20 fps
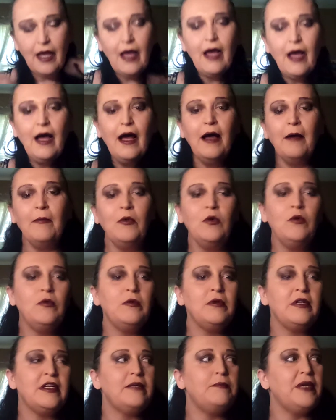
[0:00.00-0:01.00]
Um,
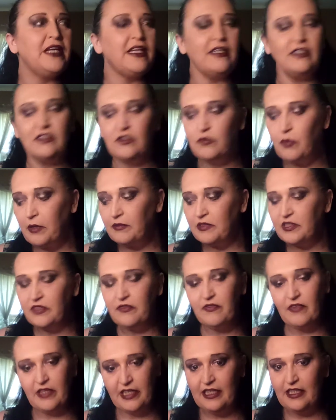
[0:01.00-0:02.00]
because what was
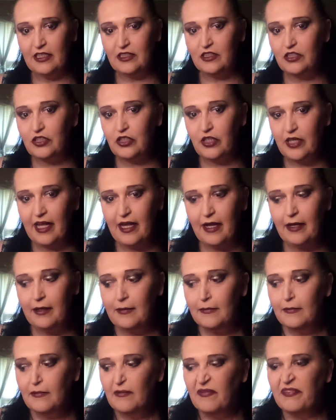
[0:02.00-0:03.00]
funny yesterday,
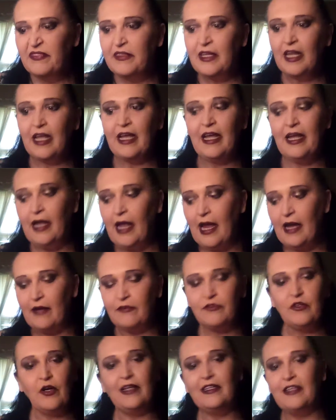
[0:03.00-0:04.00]

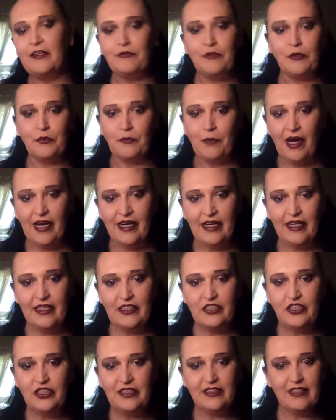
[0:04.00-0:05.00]
after I left the Rite
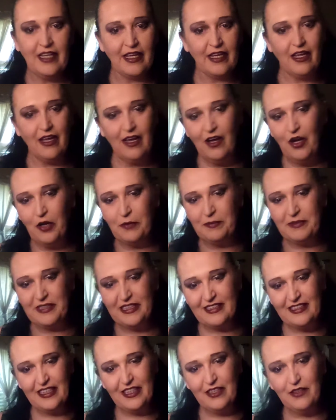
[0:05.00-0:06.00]
Aid, she's like, I hope
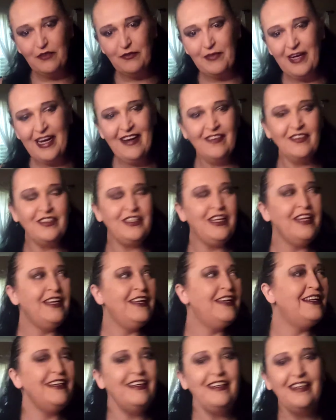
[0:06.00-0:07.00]
to see you around.
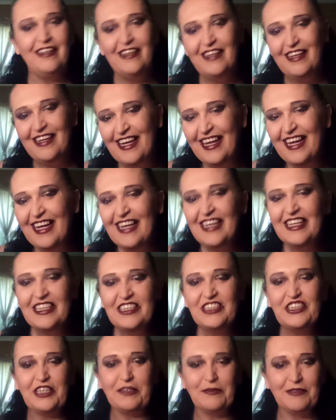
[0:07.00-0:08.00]

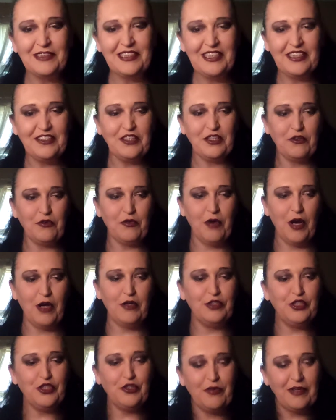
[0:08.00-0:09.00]
She was at the
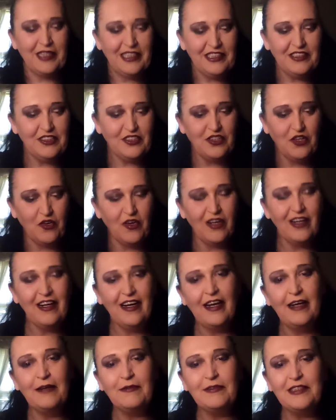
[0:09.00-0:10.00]
grocery
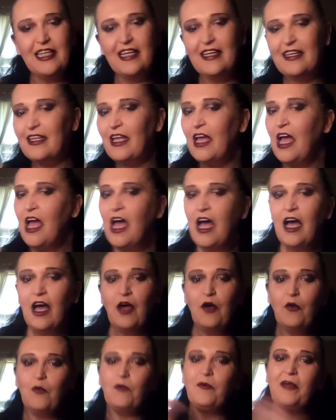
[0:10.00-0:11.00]
store, and I'm like,
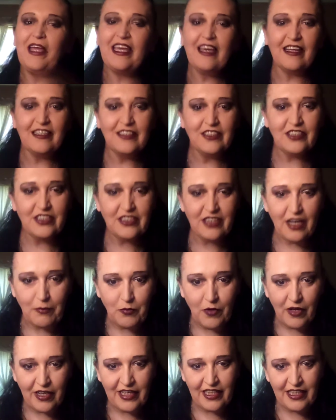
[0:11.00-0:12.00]
we got to
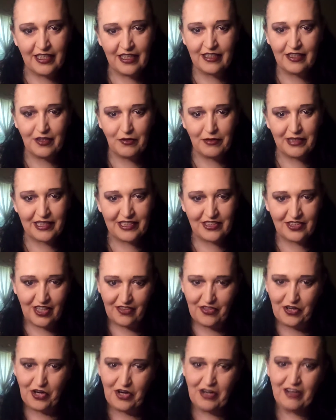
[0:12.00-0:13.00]
stop running into each other